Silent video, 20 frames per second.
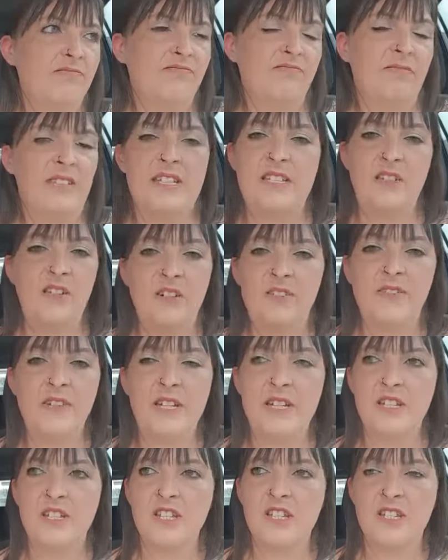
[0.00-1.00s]
this coffee
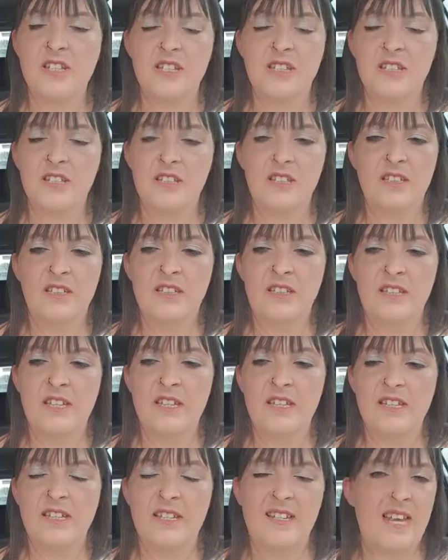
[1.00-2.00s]
is just,
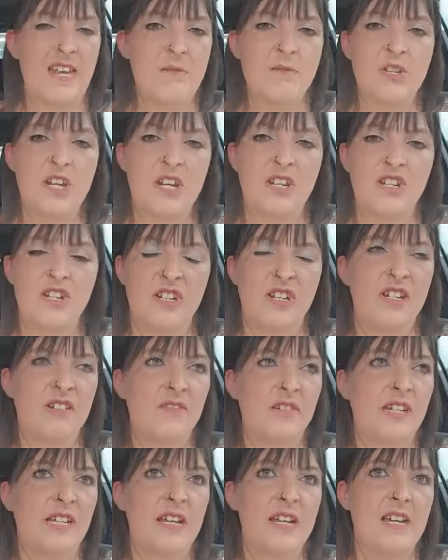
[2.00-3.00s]
it's a game changer. It
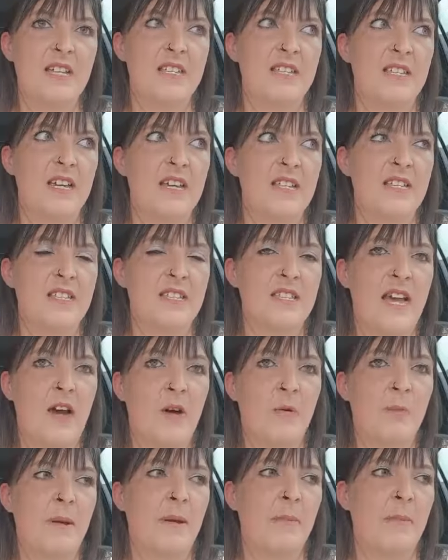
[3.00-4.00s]
really is. It's
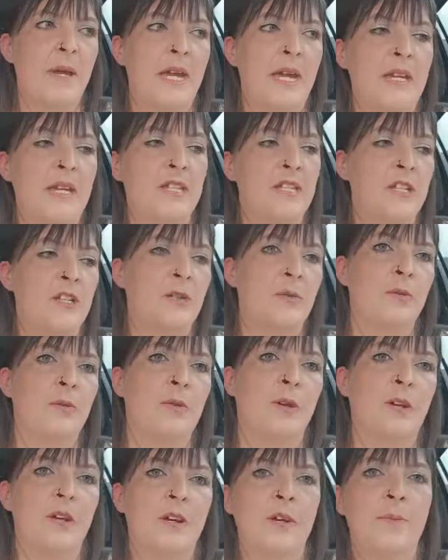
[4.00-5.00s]
helping me
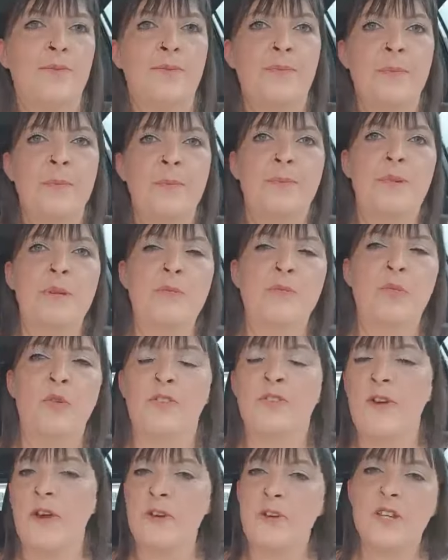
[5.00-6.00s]
to be more
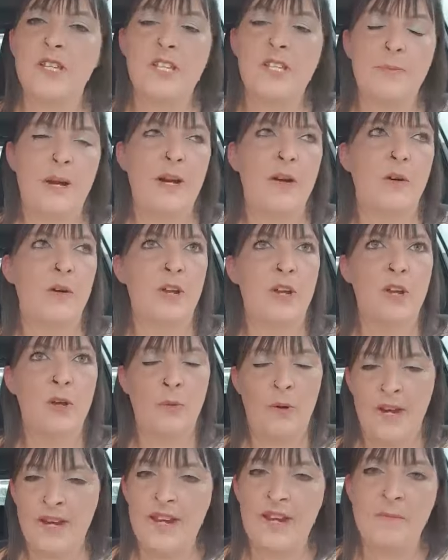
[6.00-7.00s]
focused about
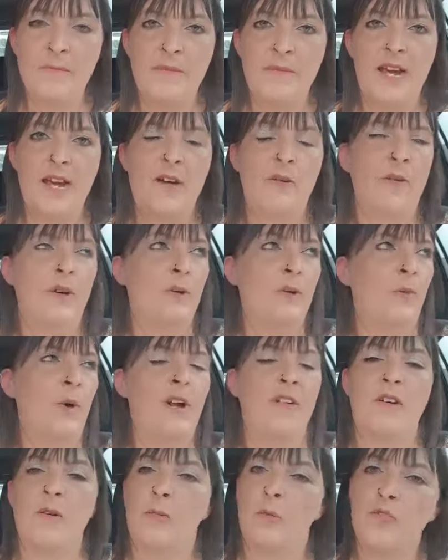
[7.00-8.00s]
who I am now and
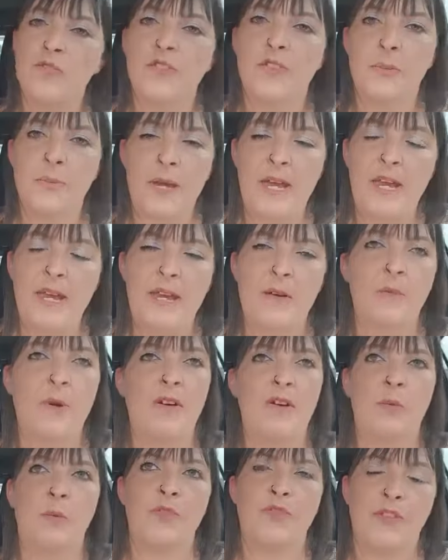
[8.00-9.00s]
where I want to be and
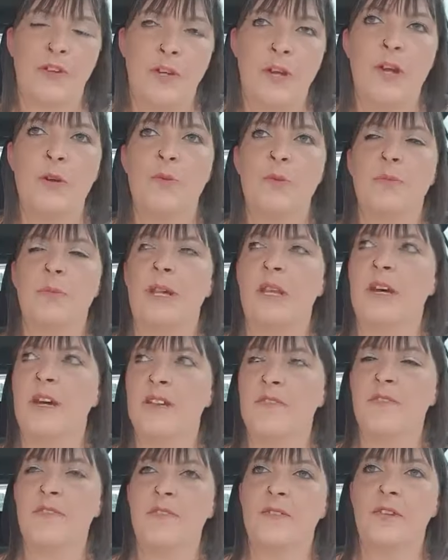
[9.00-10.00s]
where I want to go with my
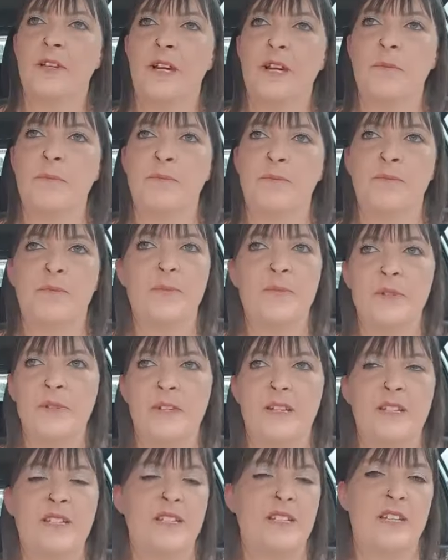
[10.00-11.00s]
life. And,
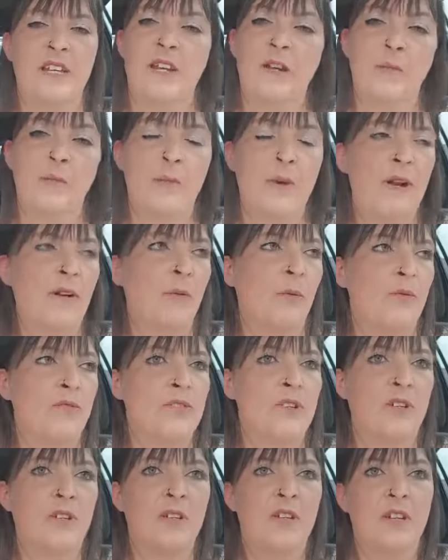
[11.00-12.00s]
you know, where I want to,